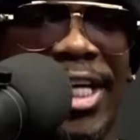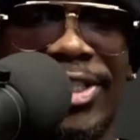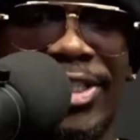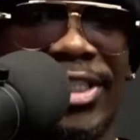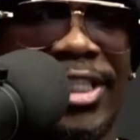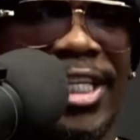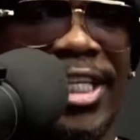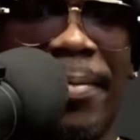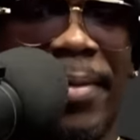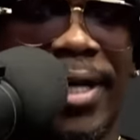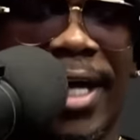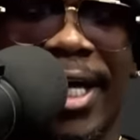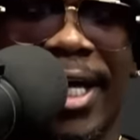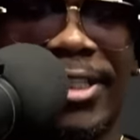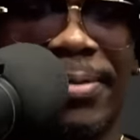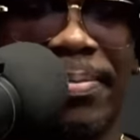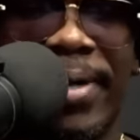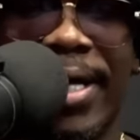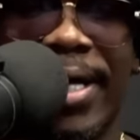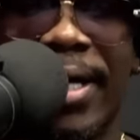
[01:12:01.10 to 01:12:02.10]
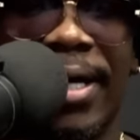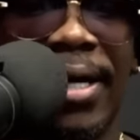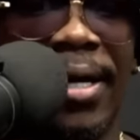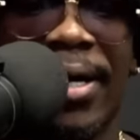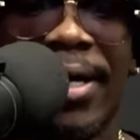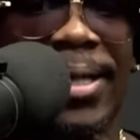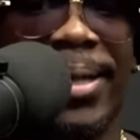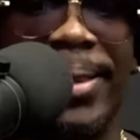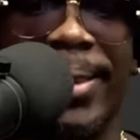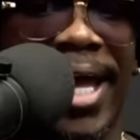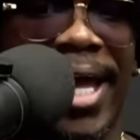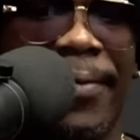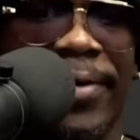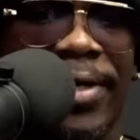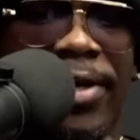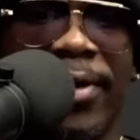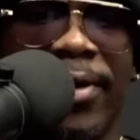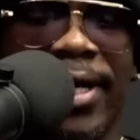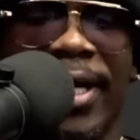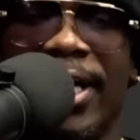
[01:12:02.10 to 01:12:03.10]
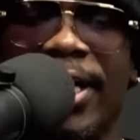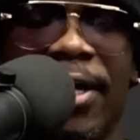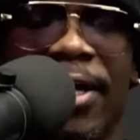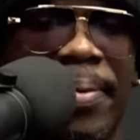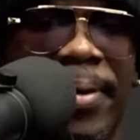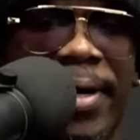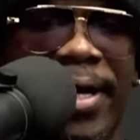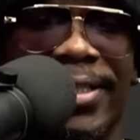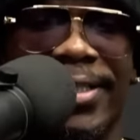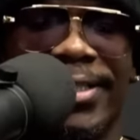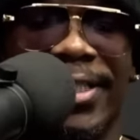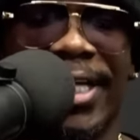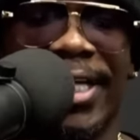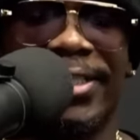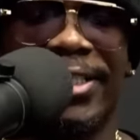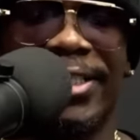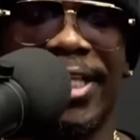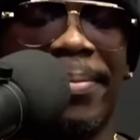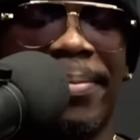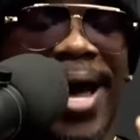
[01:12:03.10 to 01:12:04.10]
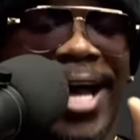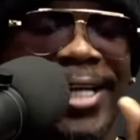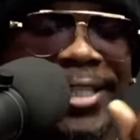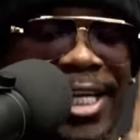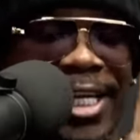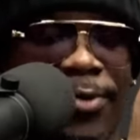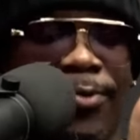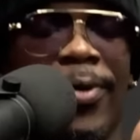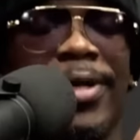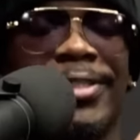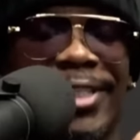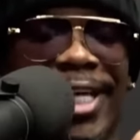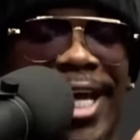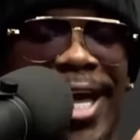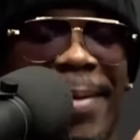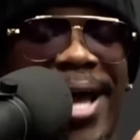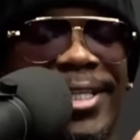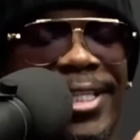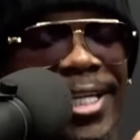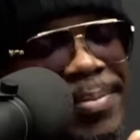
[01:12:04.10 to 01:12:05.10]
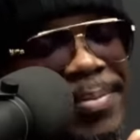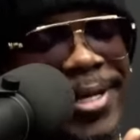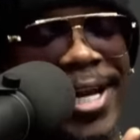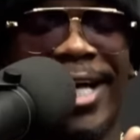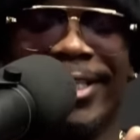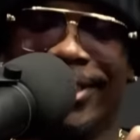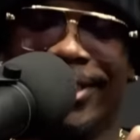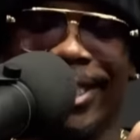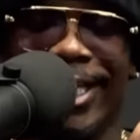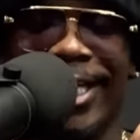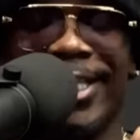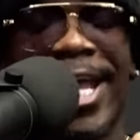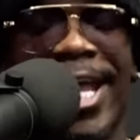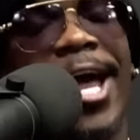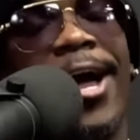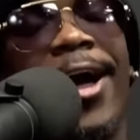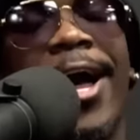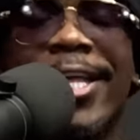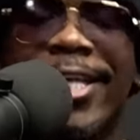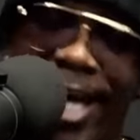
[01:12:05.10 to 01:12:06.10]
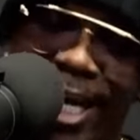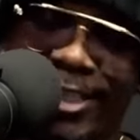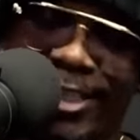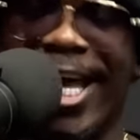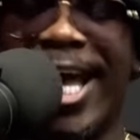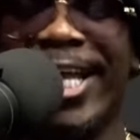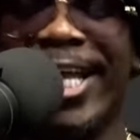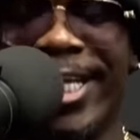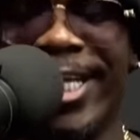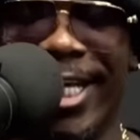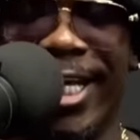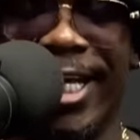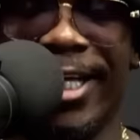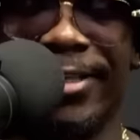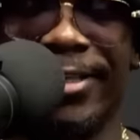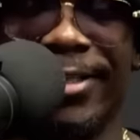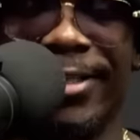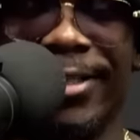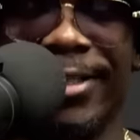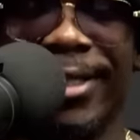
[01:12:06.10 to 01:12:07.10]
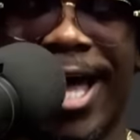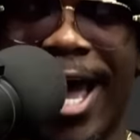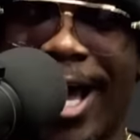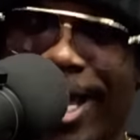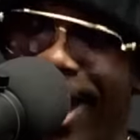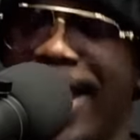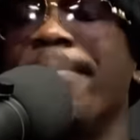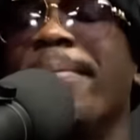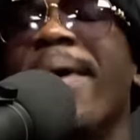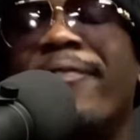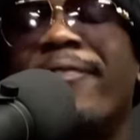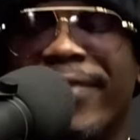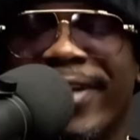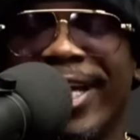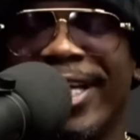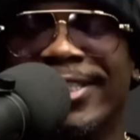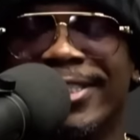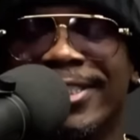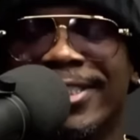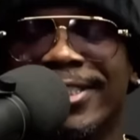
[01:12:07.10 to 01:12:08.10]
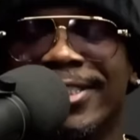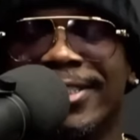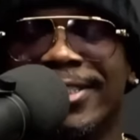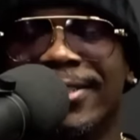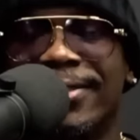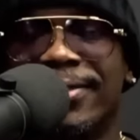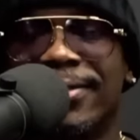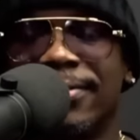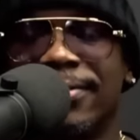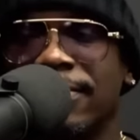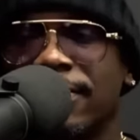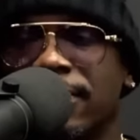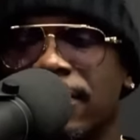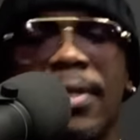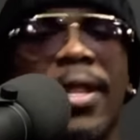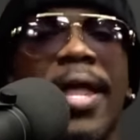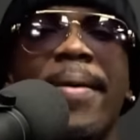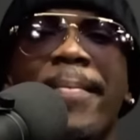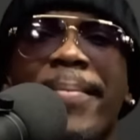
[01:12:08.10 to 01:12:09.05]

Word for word: come against me. Larry don't get up here and say something I did one time, I did, but I took it down. Yes, I did it. I got it in my flesh, but I